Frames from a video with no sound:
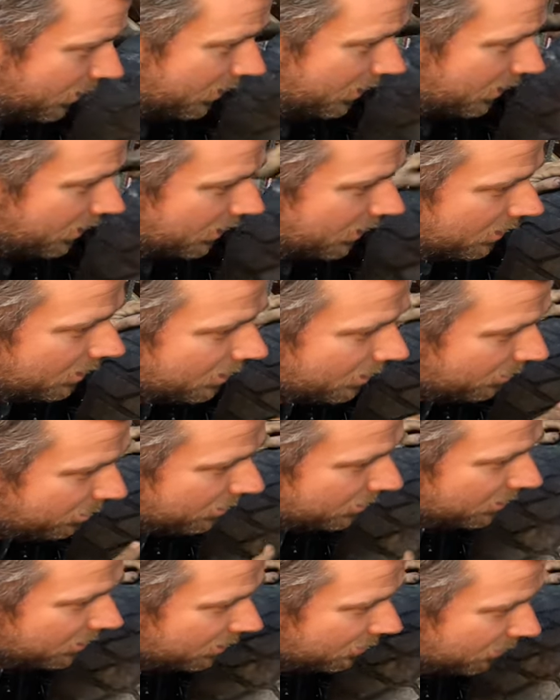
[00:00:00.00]
working, I
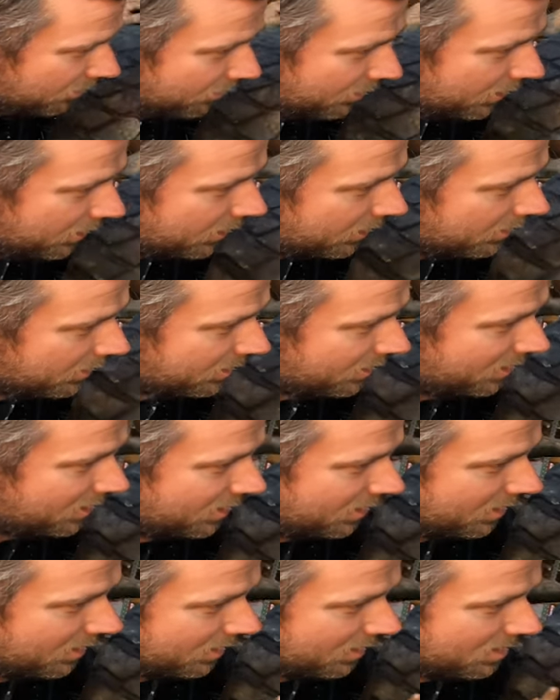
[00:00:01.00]
put it in reverse,
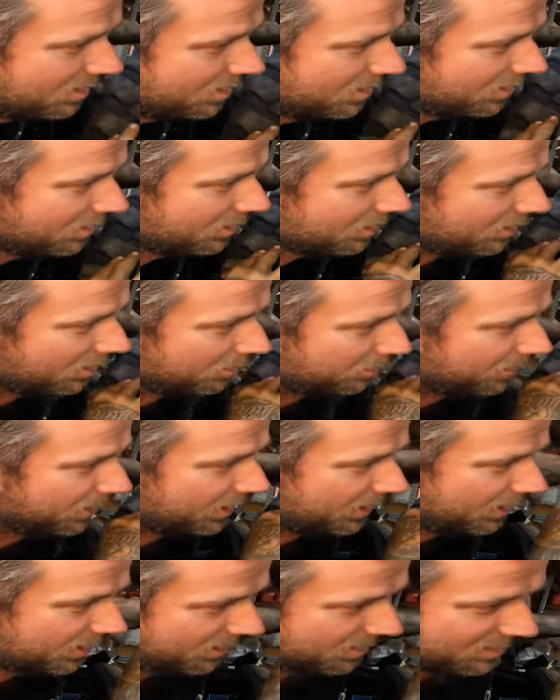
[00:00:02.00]
go
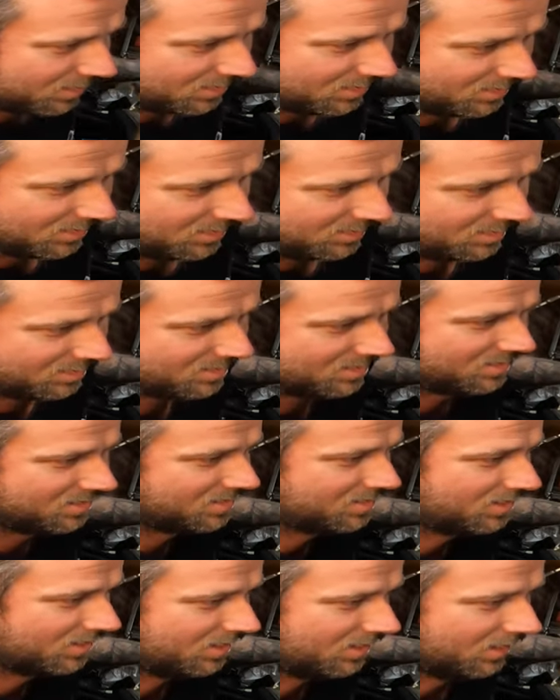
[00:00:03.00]
back,
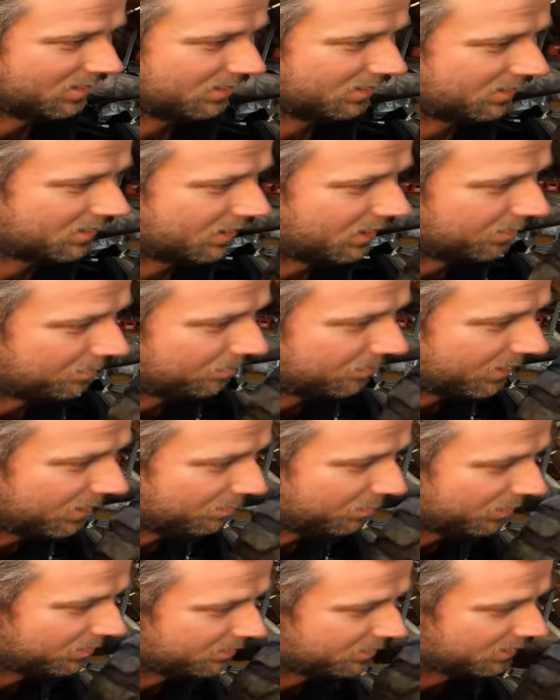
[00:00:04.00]
and same,
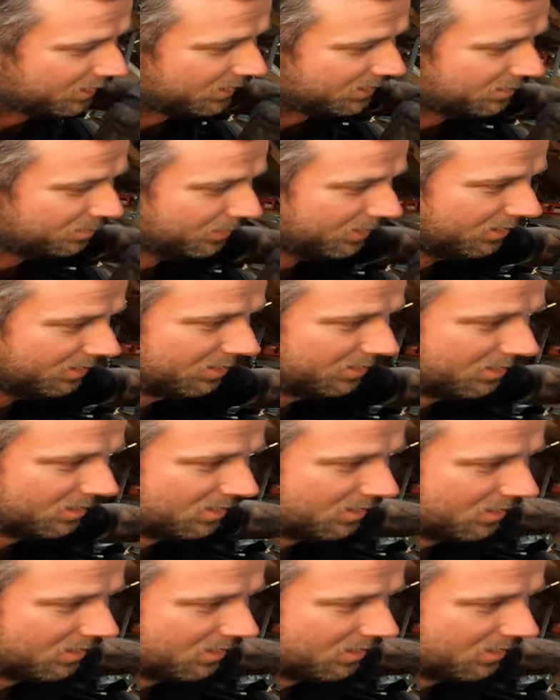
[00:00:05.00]
they both start spinning.